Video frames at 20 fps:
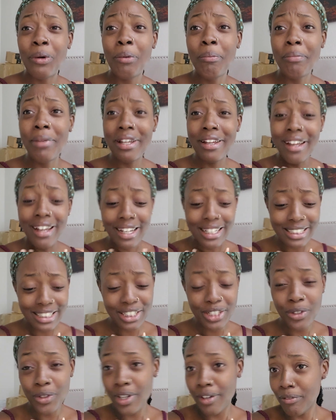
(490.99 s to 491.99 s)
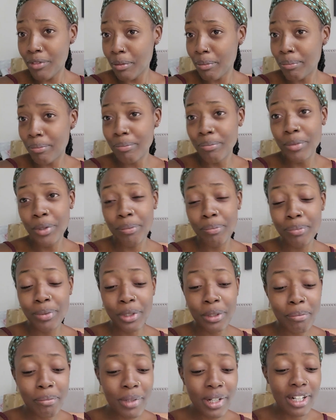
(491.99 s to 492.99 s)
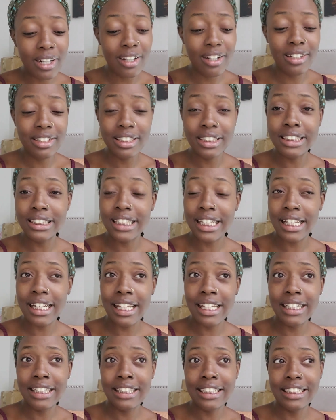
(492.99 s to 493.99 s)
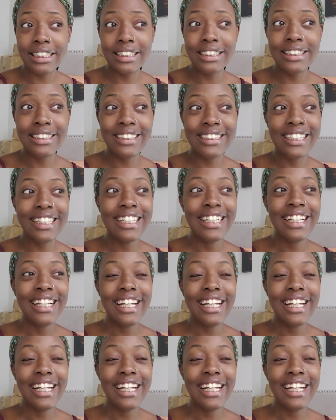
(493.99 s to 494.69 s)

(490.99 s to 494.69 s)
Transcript: oh my gosh, and you have the bookmark on the day that it is.